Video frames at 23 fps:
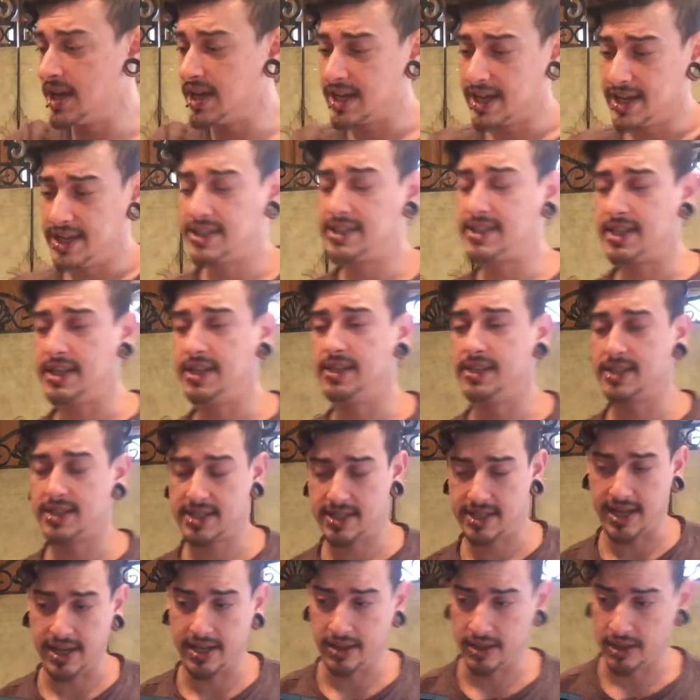it's
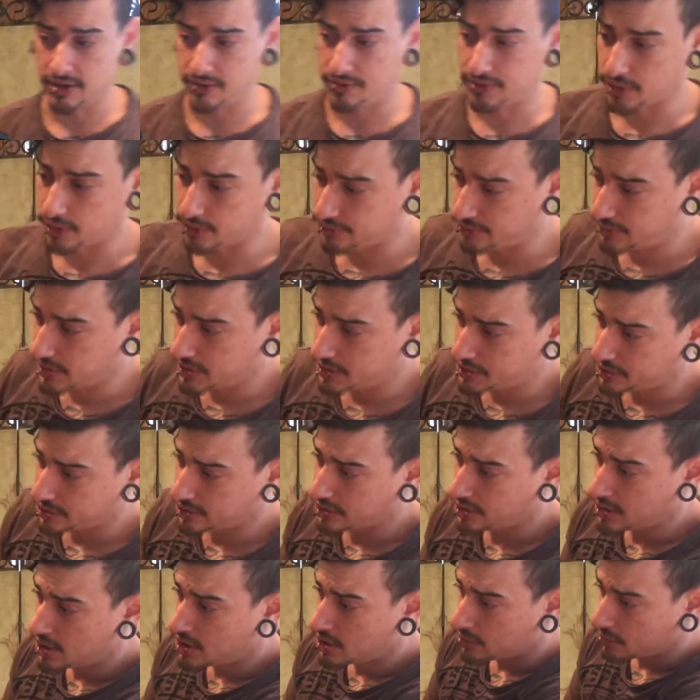insanely full
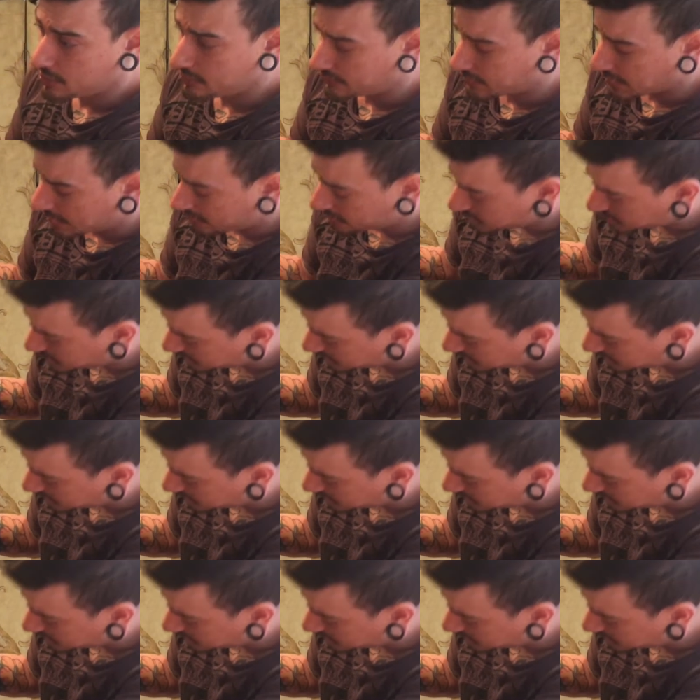featured. We've got